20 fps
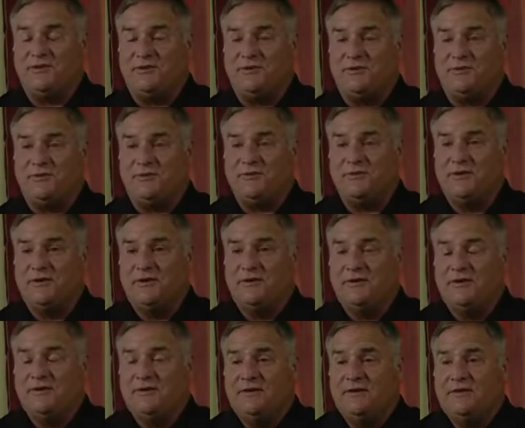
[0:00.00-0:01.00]
you
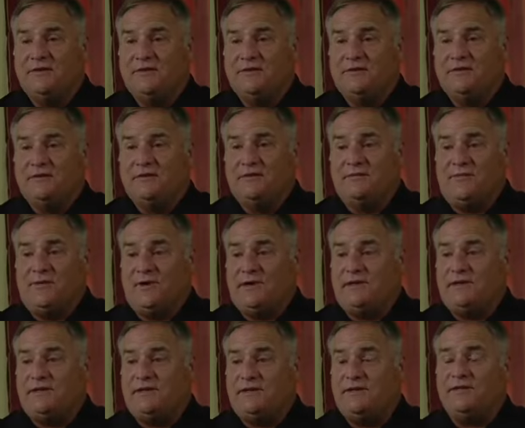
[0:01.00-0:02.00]

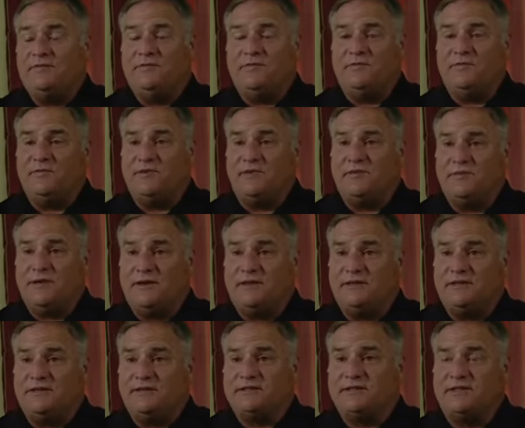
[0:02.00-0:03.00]
wanting to interview me
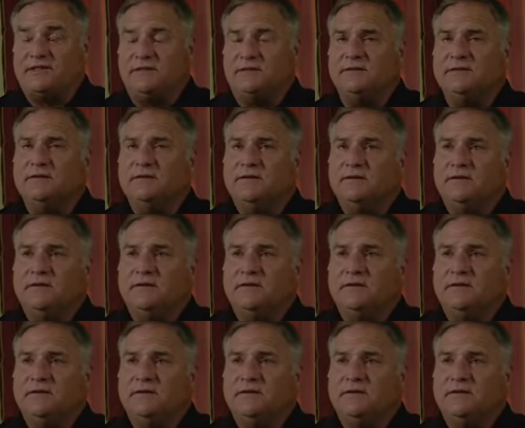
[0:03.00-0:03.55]
about this. And